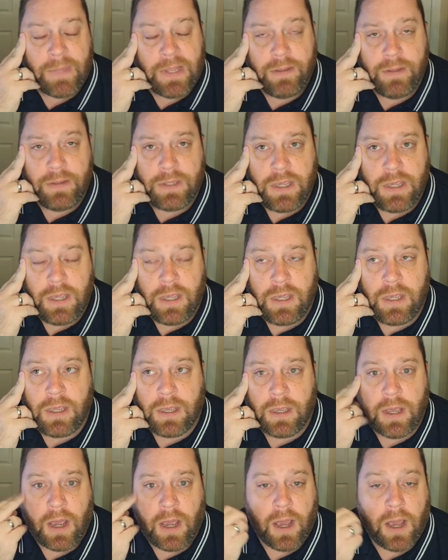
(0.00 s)

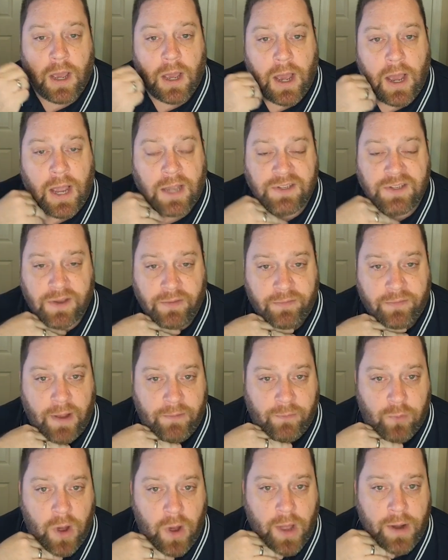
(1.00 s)
the
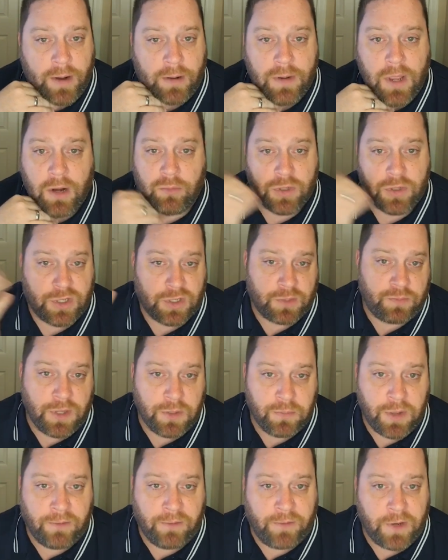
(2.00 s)
I-751, and it would just be the
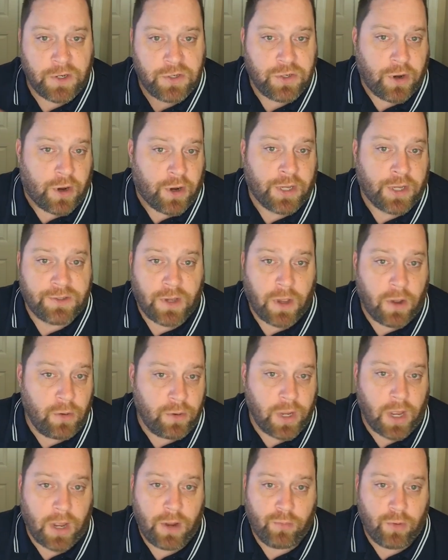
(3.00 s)
beneficiary. And I'd say,
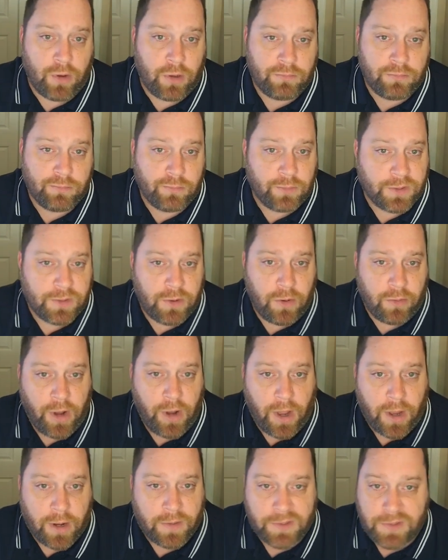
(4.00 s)
okay, well, what's going
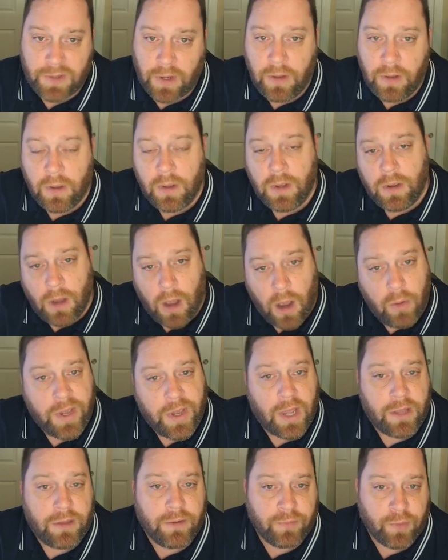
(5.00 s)
on? And they say, oh, we
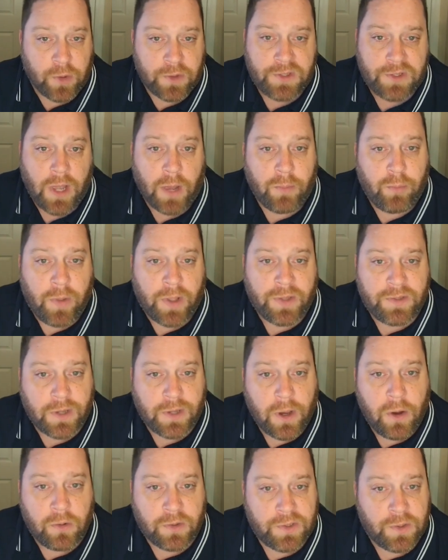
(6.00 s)
got divorced a couple months
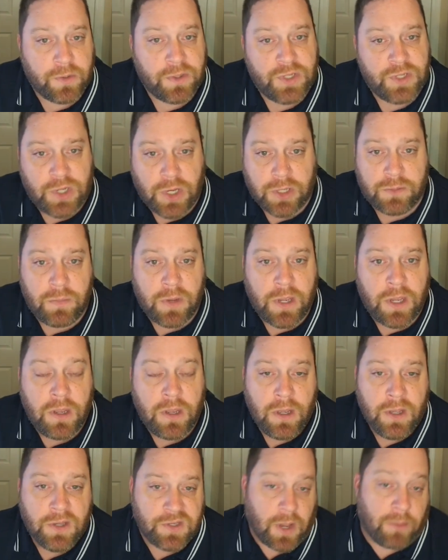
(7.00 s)
ago, so it's just me.
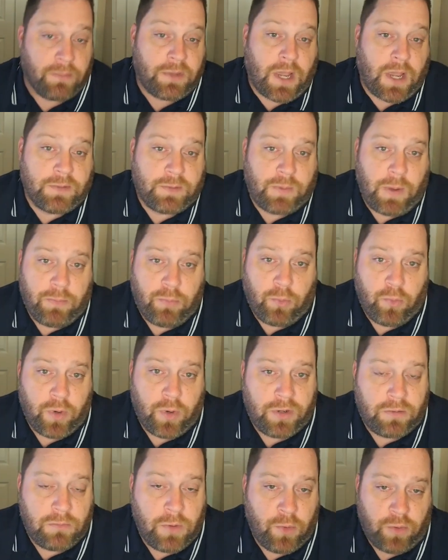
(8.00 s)
Sometimes people
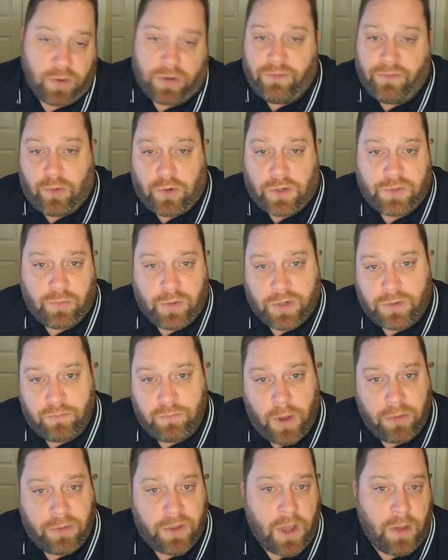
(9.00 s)
who were divorced would
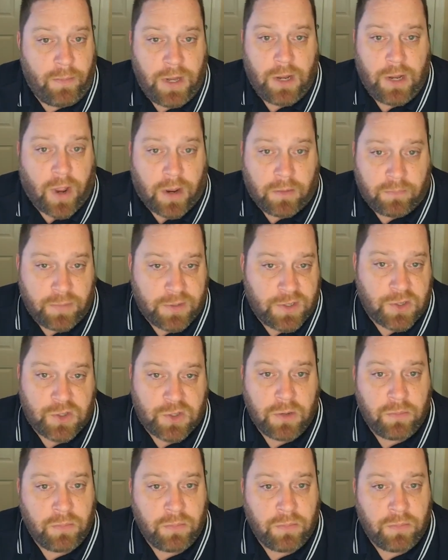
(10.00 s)
both come anyway, petition and